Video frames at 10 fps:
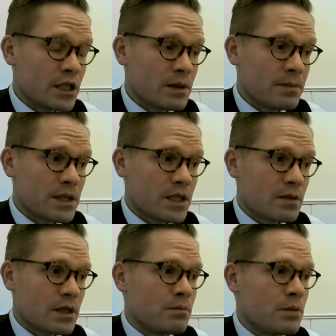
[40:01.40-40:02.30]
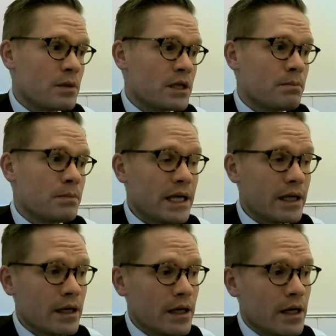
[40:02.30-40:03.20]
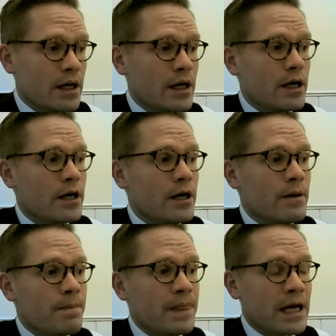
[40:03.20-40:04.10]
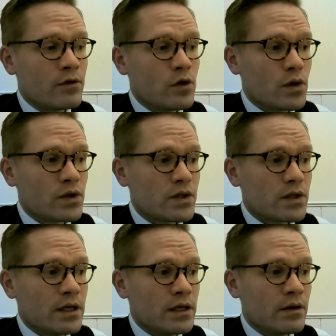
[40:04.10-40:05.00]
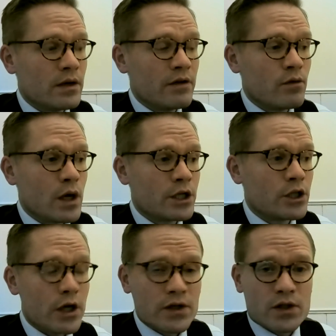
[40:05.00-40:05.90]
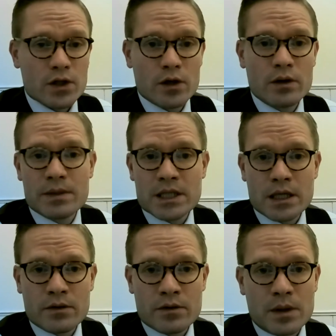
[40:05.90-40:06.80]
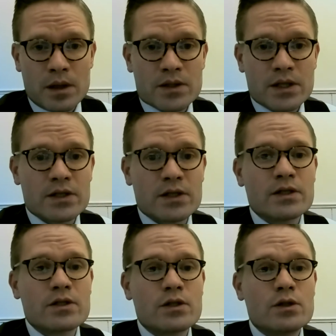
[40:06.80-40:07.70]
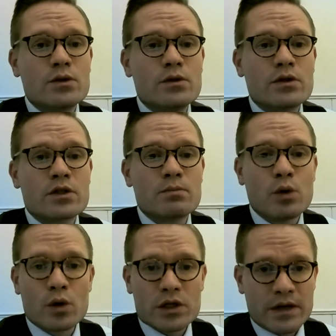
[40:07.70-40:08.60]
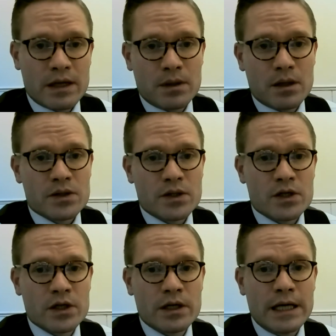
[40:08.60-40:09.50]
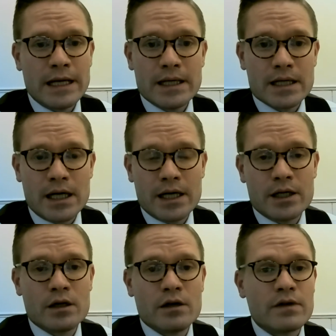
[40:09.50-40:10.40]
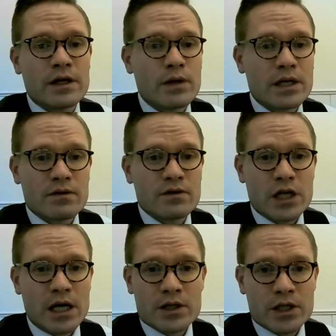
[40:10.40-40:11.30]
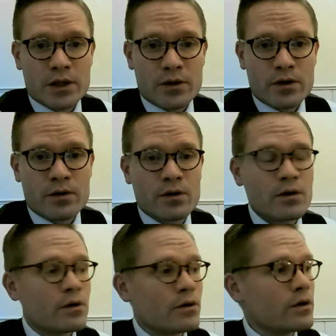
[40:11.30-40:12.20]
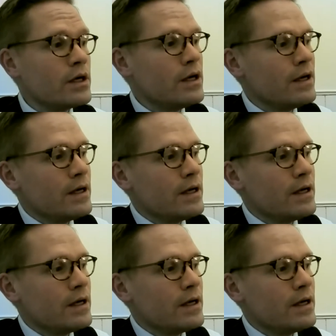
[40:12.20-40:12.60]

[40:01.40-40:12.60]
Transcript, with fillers: of a legitimate participant in public debate. Um, and of course, in, if one does so, in particular the politicians, to the supporters of that politician, any kind of aggressive challenging or or or